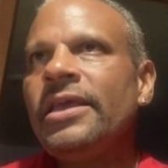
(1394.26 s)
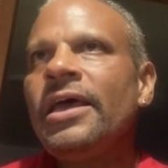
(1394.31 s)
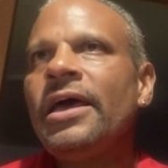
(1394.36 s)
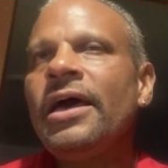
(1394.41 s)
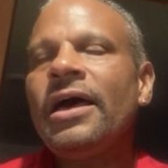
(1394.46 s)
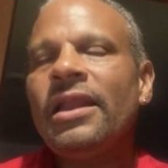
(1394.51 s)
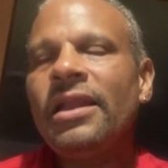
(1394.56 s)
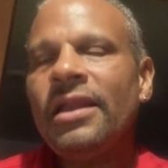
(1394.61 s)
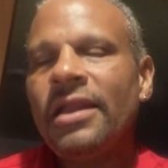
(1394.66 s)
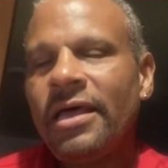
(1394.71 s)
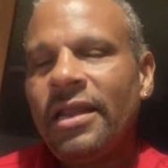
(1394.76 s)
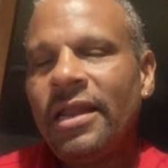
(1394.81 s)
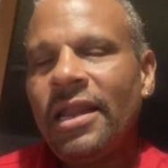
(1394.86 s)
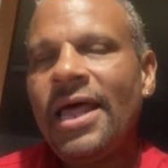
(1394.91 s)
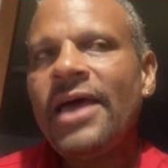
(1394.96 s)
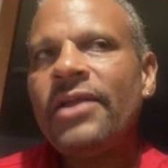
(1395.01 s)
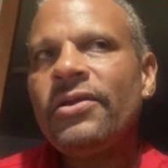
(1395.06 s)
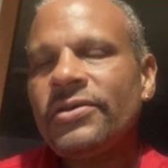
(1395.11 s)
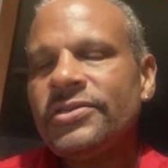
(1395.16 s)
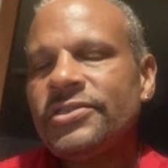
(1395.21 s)
a
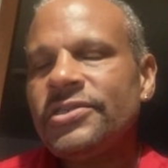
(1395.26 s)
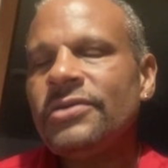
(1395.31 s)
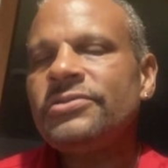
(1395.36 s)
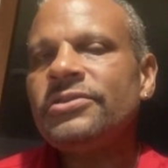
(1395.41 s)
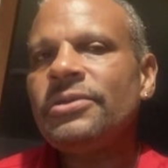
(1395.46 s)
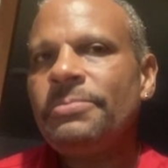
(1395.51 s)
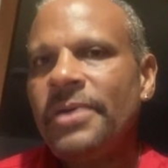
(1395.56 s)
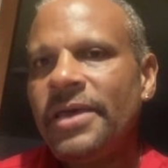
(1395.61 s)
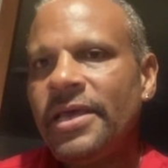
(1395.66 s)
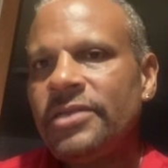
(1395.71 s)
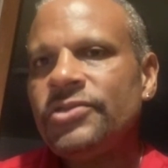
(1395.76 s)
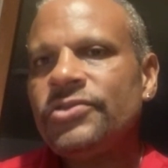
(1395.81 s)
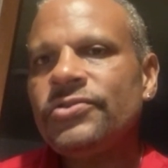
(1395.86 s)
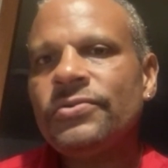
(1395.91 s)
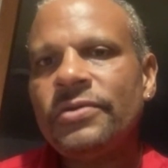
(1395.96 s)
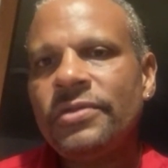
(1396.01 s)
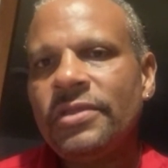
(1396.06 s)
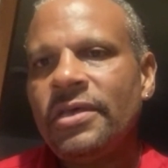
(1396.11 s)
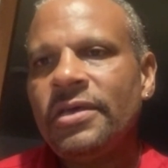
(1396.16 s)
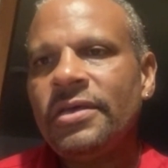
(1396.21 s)
lot also depends
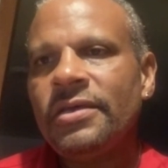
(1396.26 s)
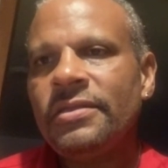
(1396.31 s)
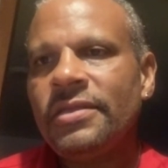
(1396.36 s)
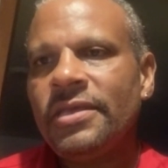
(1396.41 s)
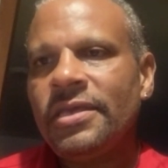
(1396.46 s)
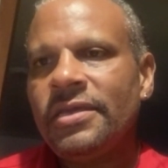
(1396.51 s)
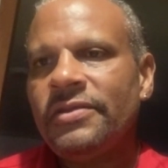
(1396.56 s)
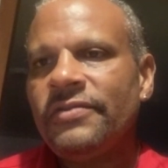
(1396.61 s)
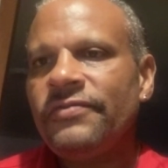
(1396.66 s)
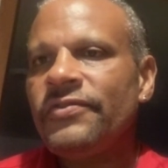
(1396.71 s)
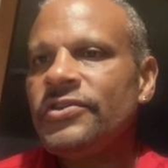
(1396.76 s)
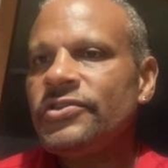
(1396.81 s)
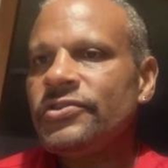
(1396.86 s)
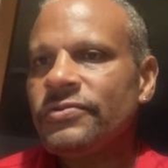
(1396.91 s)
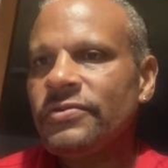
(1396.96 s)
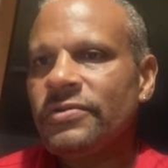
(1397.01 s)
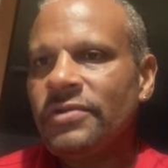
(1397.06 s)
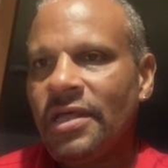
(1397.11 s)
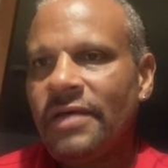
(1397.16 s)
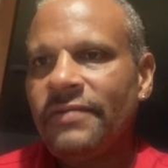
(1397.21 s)
on the
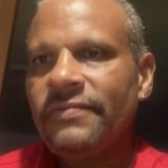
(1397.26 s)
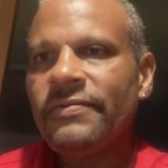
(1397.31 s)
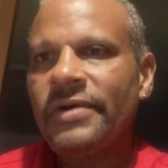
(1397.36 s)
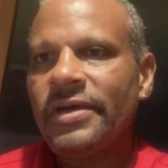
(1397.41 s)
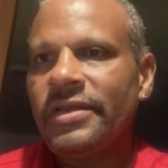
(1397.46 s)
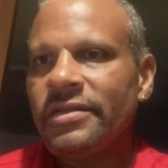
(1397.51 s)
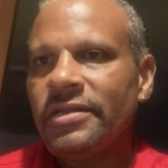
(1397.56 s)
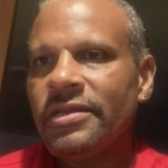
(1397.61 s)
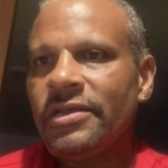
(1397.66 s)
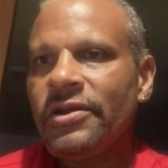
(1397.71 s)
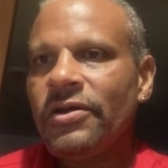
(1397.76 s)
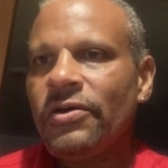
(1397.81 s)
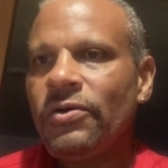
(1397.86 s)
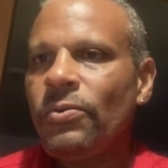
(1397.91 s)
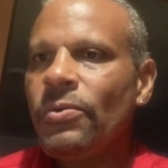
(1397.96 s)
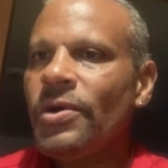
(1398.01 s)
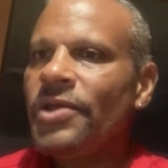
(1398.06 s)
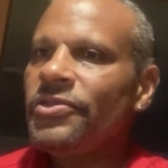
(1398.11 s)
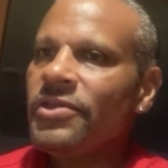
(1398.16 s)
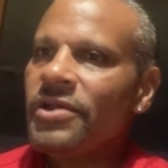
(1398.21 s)
individual loved one.
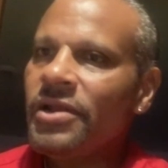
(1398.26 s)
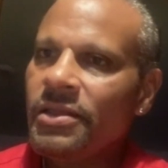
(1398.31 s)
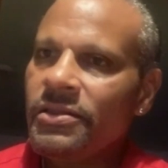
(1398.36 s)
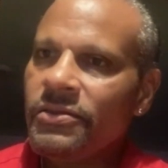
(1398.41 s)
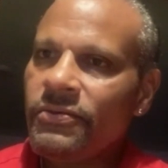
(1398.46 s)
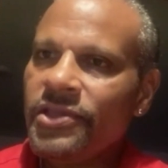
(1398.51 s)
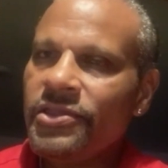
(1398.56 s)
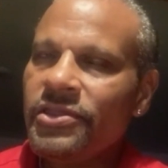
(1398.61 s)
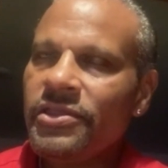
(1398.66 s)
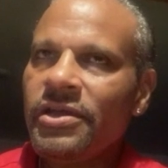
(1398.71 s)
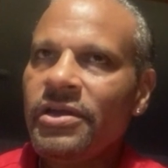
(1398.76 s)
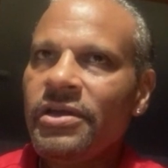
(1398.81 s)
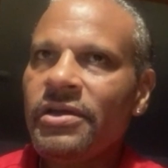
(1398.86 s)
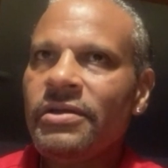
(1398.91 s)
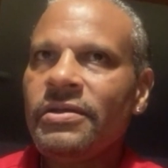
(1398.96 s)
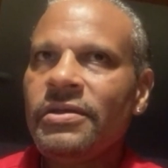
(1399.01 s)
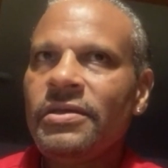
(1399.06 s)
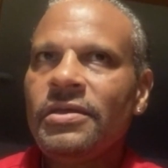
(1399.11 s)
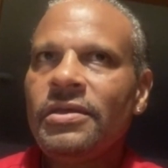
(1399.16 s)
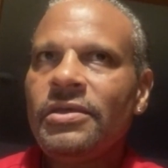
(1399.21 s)
What
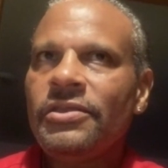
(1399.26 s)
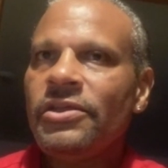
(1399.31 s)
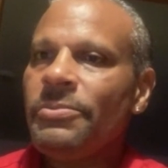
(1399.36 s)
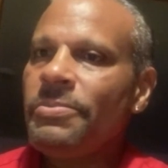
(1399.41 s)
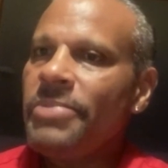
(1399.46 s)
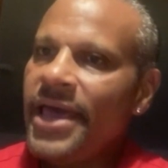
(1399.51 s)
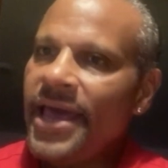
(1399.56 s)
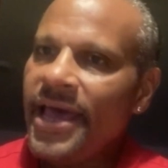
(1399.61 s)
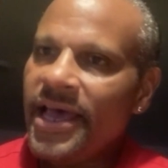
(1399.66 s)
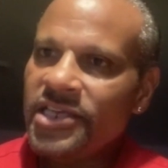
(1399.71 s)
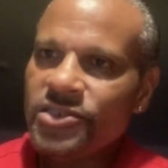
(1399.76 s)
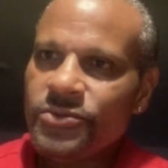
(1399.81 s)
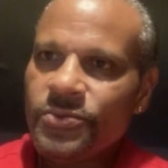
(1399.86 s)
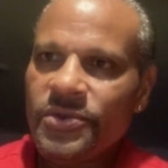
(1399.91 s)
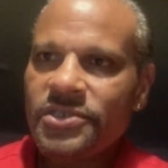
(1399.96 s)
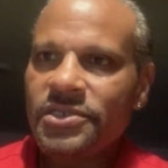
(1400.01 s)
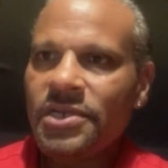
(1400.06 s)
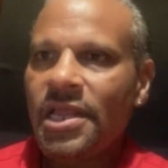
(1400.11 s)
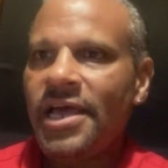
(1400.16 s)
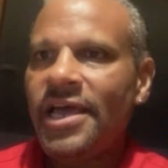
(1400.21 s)
their past
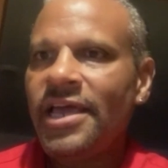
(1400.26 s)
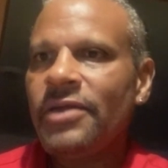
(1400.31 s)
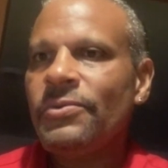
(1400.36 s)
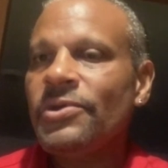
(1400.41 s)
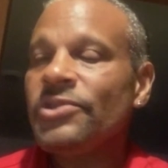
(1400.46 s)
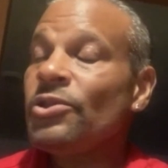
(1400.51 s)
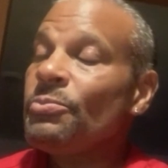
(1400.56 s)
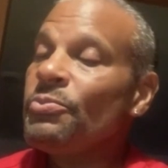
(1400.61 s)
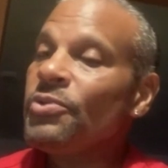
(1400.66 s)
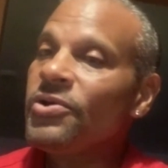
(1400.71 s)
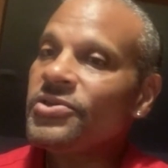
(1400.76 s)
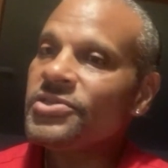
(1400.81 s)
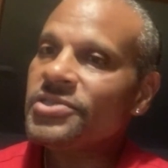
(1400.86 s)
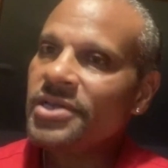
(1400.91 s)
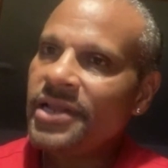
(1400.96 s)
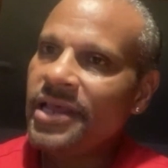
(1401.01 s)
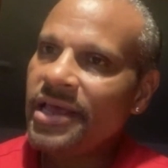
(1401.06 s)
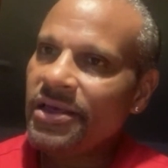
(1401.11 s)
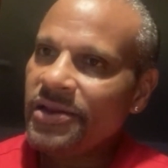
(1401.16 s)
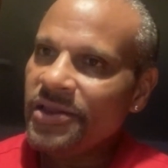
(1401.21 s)
was like, what their
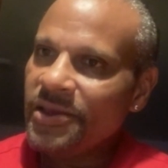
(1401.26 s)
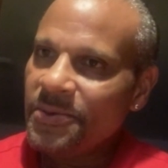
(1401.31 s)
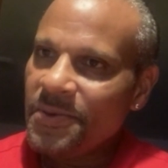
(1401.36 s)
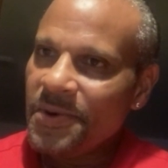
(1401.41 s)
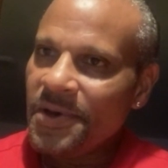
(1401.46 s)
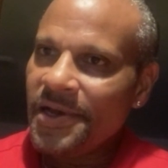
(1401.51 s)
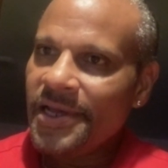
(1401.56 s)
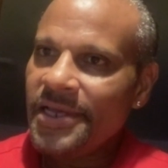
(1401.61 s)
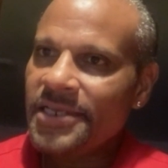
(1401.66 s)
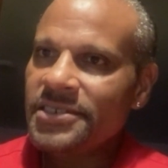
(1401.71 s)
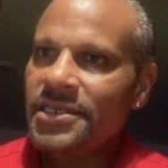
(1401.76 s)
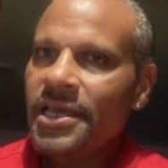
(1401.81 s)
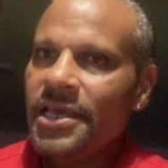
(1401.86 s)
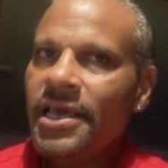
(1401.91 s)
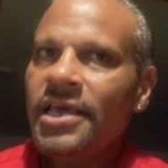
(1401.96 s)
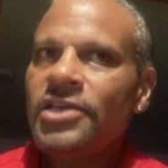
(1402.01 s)
personality was.